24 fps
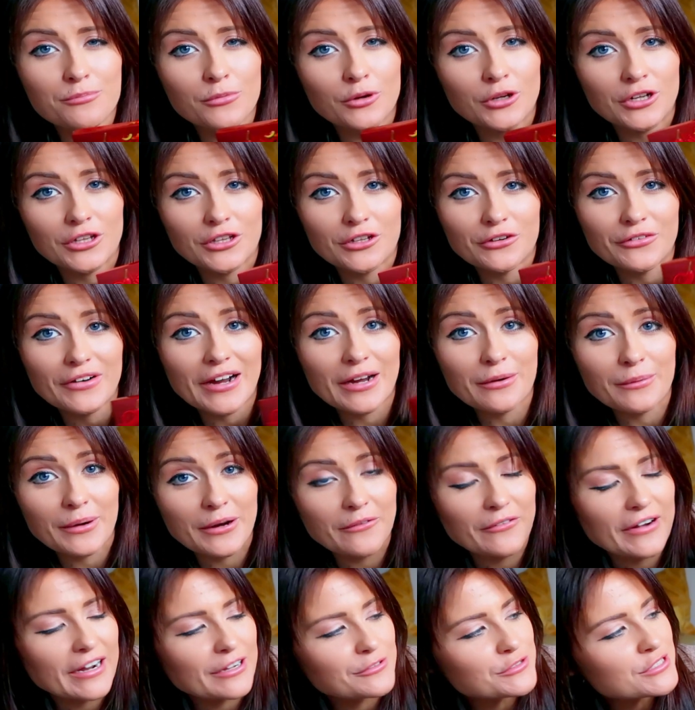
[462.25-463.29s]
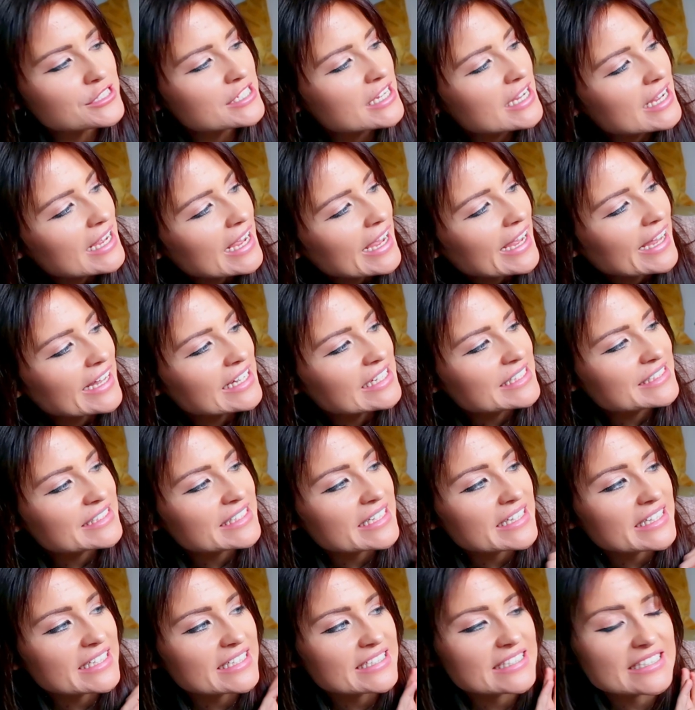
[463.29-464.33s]
Put it the right way around. It
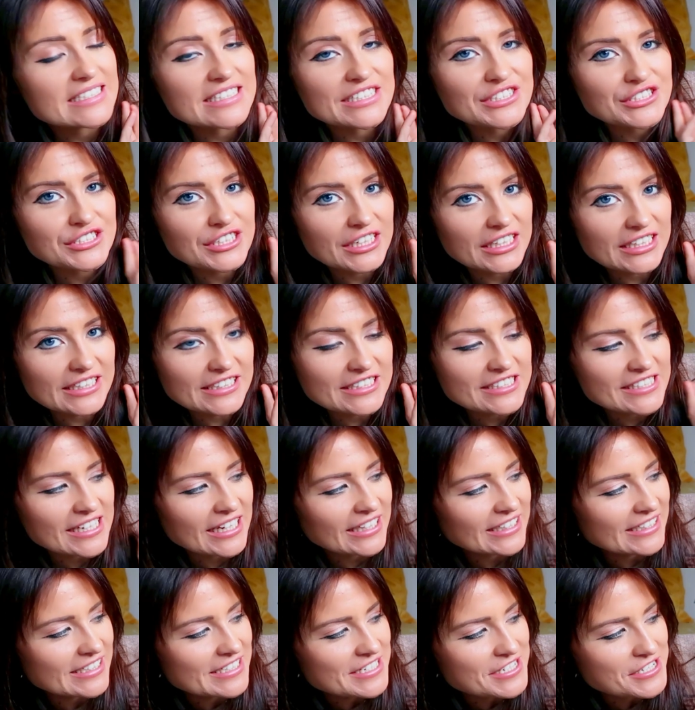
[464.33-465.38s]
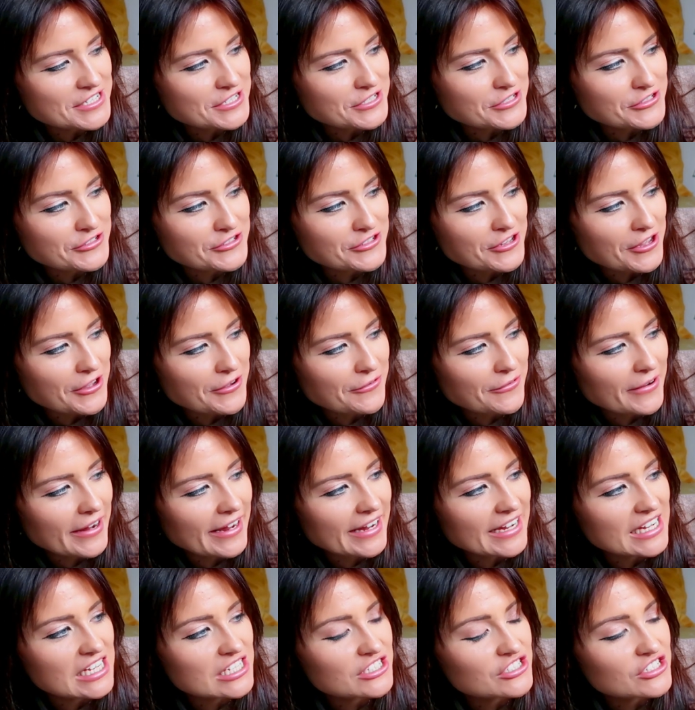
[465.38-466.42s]
is this chili challenge. So
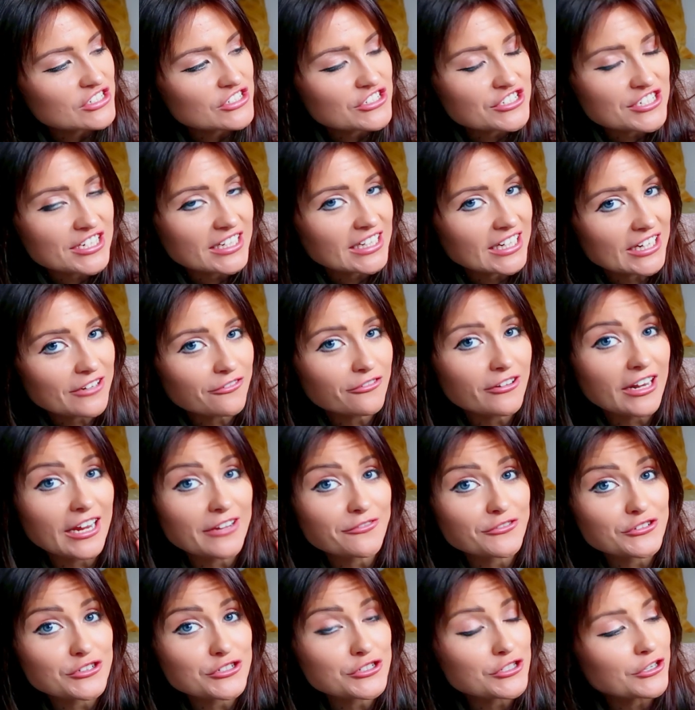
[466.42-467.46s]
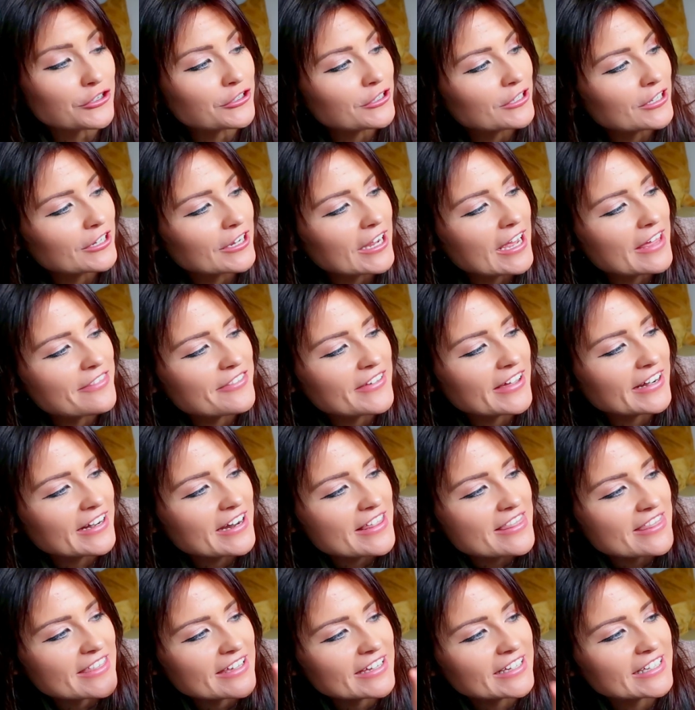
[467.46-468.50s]
it is chili flavored chocolate, and then
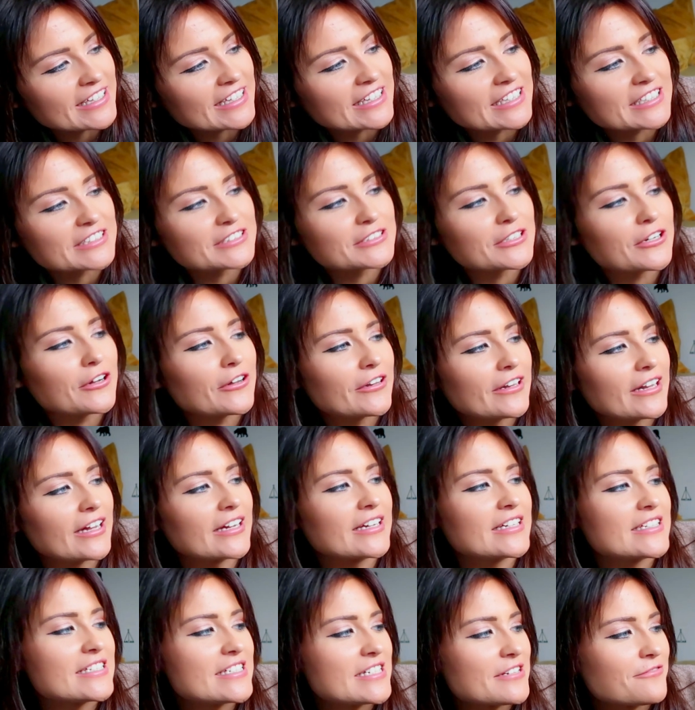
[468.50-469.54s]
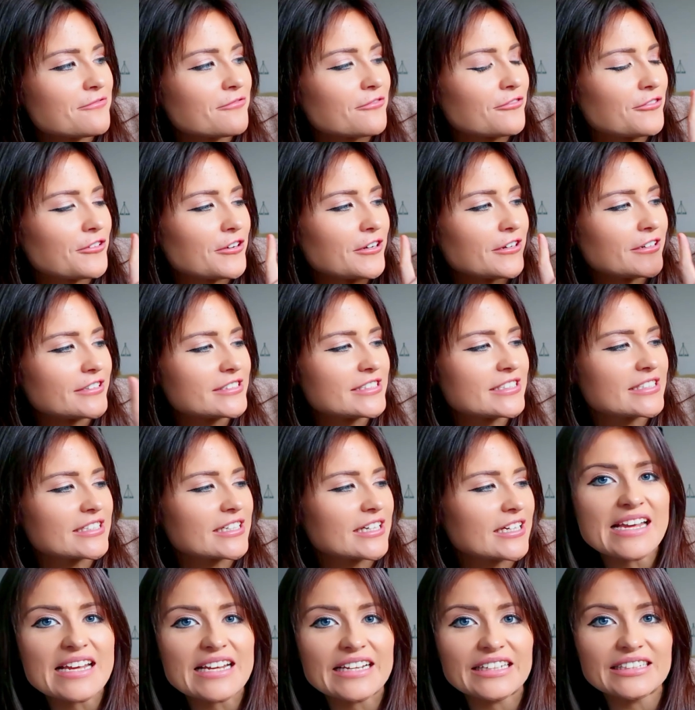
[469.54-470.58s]
I think it has got like a different
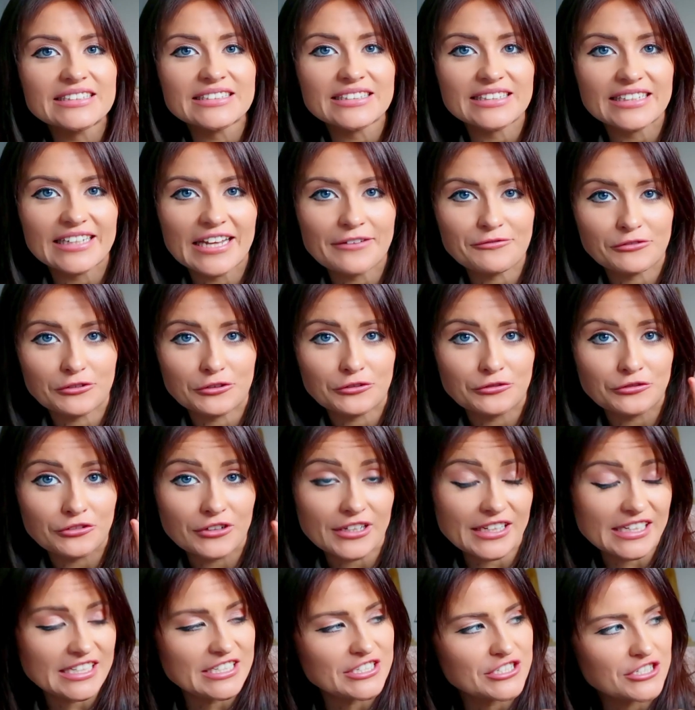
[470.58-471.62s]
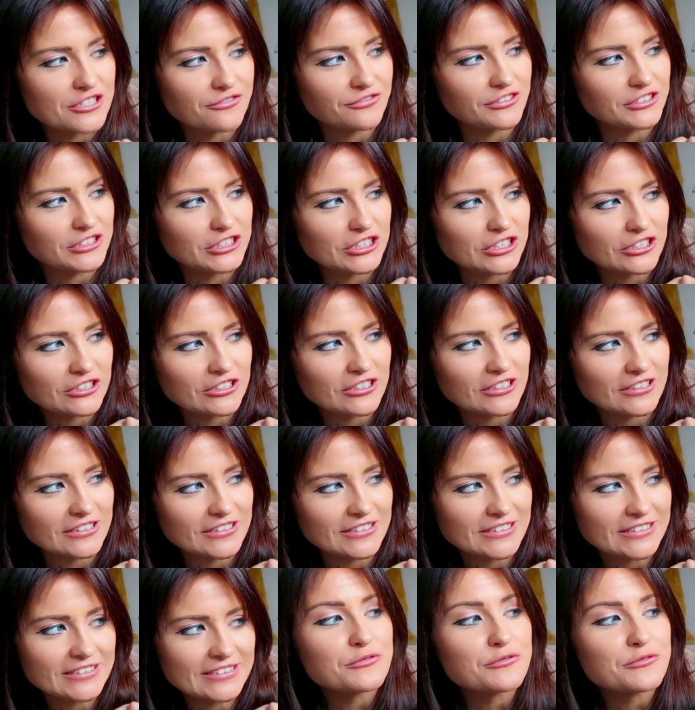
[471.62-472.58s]
heat level for each of the chocolate.